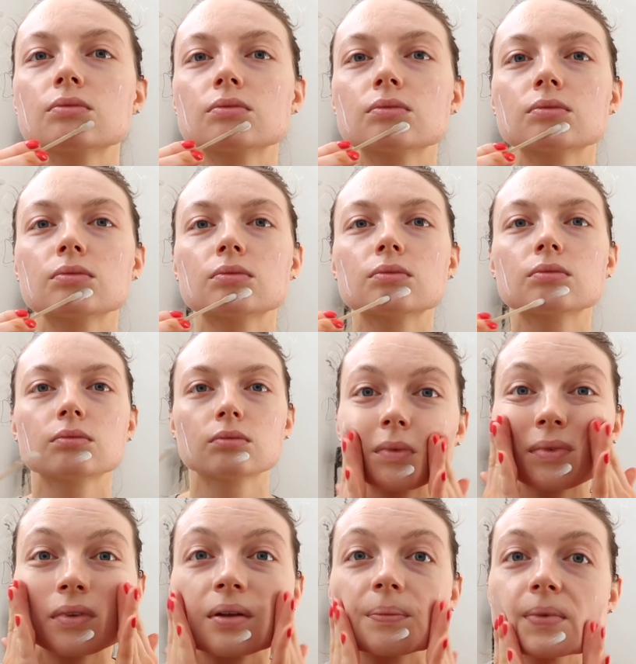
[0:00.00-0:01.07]
my skin
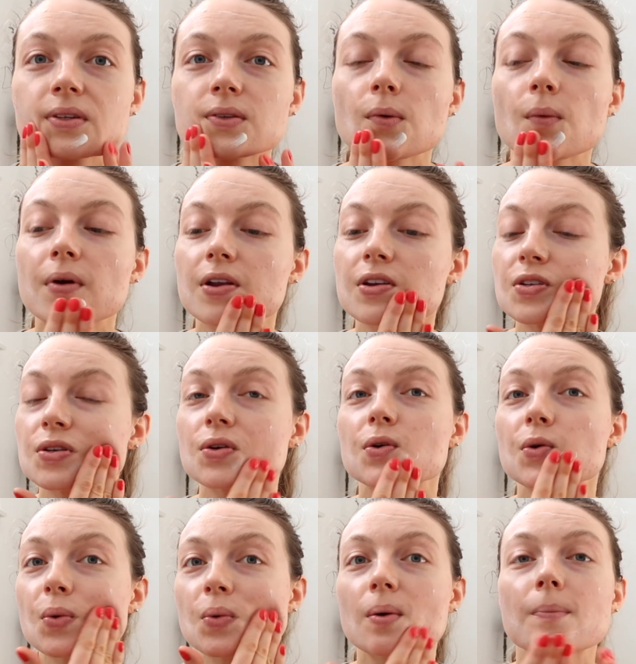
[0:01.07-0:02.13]
felt afterwards. It's
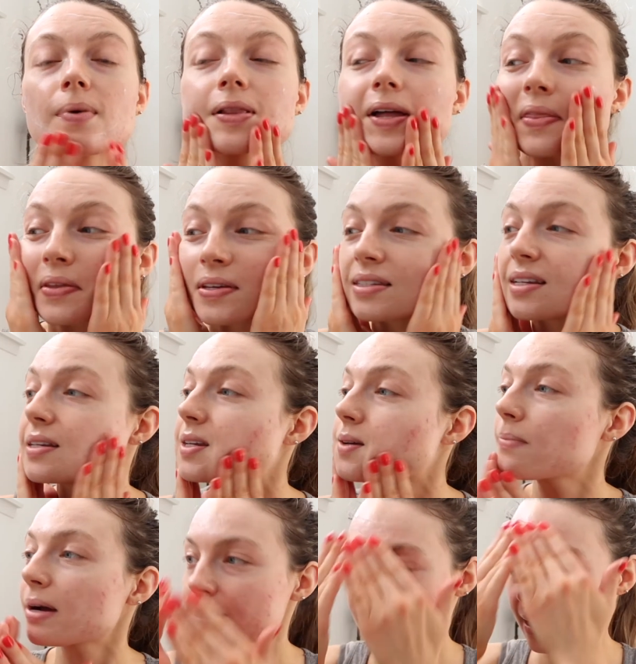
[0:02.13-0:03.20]
like ever
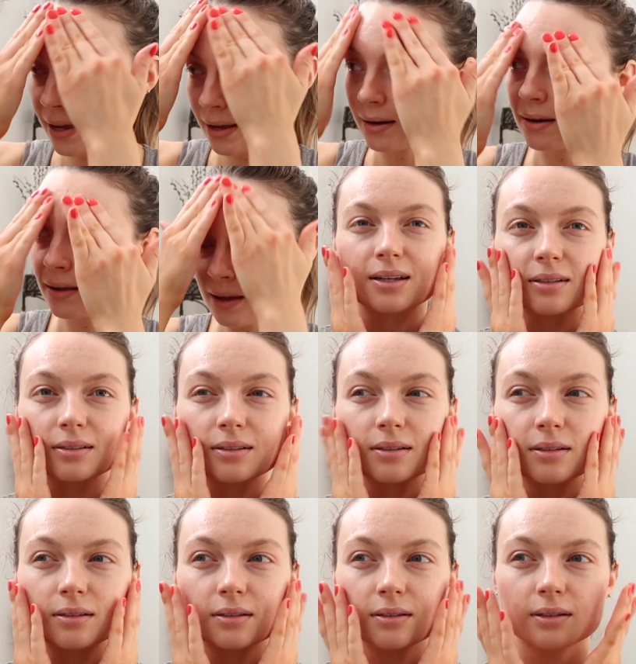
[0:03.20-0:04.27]
so slightly
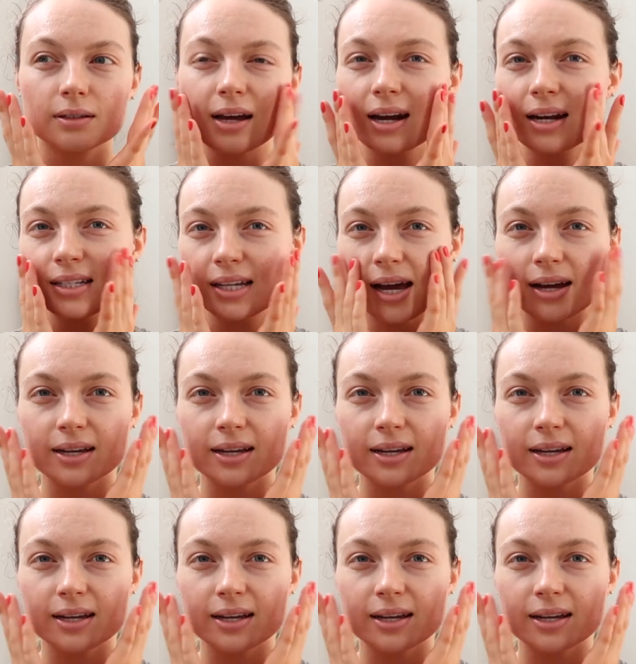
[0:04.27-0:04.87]
tacky, which